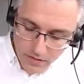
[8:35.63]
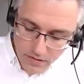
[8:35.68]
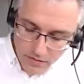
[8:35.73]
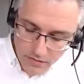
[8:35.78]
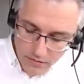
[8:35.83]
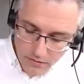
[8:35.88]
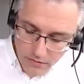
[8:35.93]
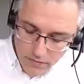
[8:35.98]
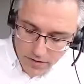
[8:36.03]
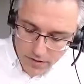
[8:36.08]

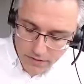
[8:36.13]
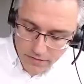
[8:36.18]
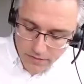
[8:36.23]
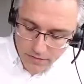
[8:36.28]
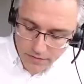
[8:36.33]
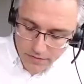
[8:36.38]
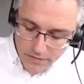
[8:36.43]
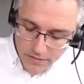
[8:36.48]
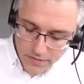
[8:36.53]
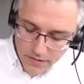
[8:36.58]

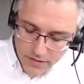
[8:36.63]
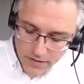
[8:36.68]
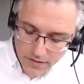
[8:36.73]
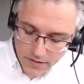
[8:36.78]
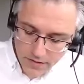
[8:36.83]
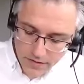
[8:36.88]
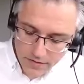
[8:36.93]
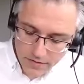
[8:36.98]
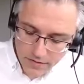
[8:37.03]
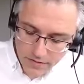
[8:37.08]
with
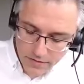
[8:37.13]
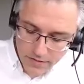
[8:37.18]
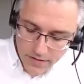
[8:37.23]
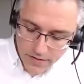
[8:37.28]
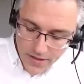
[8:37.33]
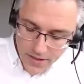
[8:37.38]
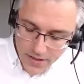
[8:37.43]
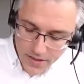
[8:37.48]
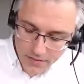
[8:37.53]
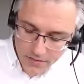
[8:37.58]

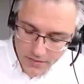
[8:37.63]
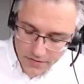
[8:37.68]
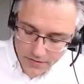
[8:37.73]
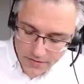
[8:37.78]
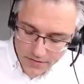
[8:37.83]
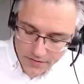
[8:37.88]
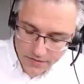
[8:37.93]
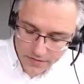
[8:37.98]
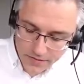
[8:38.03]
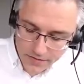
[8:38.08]

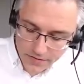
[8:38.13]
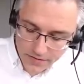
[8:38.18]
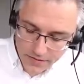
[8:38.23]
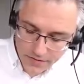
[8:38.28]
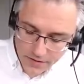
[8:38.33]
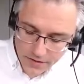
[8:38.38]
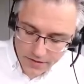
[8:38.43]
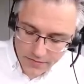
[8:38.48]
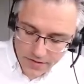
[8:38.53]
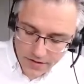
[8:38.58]
neighbors,
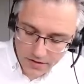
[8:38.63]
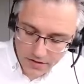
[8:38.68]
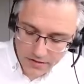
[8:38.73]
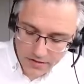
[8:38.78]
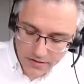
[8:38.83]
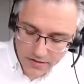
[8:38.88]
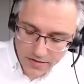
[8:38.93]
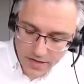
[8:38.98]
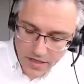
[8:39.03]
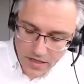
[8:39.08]
I mean
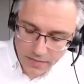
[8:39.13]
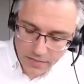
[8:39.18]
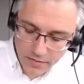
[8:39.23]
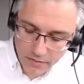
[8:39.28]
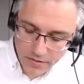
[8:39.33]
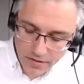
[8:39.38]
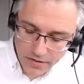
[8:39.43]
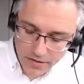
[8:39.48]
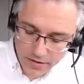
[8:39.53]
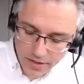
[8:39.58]

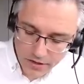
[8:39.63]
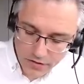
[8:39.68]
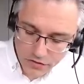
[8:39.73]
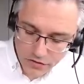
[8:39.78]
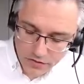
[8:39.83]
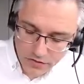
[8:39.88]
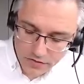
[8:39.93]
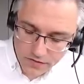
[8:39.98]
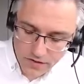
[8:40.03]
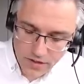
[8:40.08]
neighboring
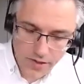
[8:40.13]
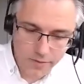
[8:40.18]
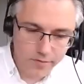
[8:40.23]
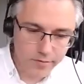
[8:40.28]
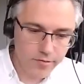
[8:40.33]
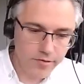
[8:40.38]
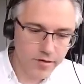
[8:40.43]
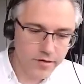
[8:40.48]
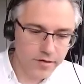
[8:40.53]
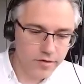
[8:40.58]
nations,
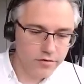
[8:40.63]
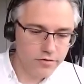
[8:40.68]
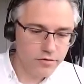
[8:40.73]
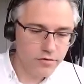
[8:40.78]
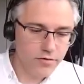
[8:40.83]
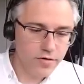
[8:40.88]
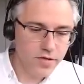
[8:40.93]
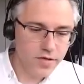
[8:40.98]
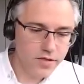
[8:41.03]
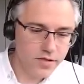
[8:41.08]
neighboring
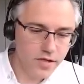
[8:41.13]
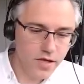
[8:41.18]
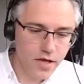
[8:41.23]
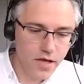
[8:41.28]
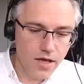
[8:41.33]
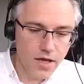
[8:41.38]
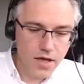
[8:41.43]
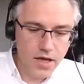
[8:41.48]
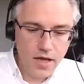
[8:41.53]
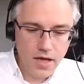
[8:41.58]
countries,
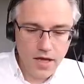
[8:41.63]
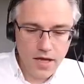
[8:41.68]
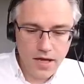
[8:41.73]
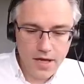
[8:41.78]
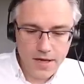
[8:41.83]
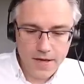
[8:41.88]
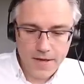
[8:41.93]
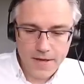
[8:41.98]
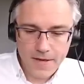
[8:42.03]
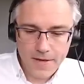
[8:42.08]

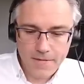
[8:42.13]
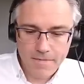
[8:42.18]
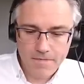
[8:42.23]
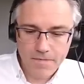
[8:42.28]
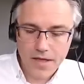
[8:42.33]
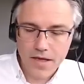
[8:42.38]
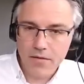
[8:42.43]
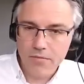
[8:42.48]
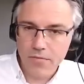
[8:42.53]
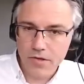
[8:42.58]

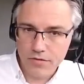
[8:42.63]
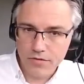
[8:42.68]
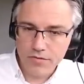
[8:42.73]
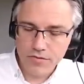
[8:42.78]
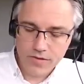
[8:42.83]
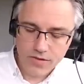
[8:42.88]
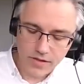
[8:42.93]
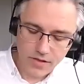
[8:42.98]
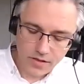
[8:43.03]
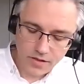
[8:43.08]
but
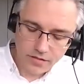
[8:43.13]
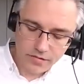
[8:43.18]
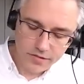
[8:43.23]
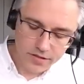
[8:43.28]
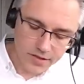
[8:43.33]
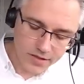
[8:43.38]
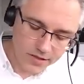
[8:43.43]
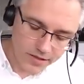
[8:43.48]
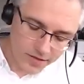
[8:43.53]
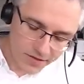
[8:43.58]
also,
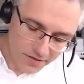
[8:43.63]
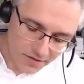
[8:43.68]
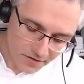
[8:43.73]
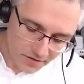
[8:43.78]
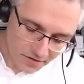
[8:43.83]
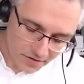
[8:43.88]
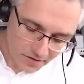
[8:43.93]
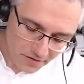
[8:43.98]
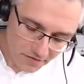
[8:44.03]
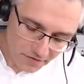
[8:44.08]

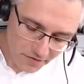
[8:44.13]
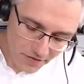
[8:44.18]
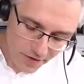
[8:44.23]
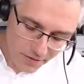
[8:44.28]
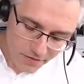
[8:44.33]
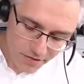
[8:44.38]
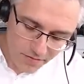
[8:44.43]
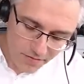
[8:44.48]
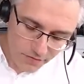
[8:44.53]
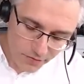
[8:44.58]

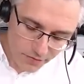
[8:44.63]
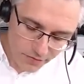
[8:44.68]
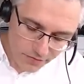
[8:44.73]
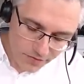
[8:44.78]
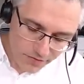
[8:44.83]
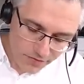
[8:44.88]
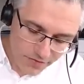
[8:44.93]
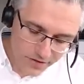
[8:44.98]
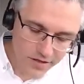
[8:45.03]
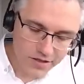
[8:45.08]
very
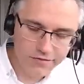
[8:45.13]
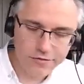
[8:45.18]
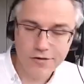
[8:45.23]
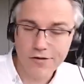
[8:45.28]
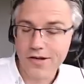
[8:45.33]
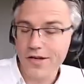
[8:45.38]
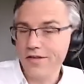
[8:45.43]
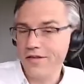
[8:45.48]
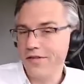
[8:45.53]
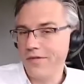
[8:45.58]
importantly, if you're
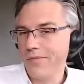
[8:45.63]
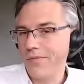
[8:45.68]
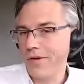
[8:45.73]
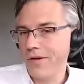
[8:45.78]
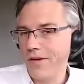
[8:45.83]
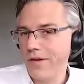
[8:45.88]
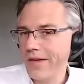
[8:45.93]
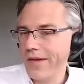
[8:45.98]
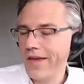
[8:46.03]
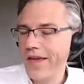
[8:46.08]
going to
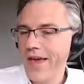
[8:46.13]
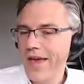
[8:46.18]
buy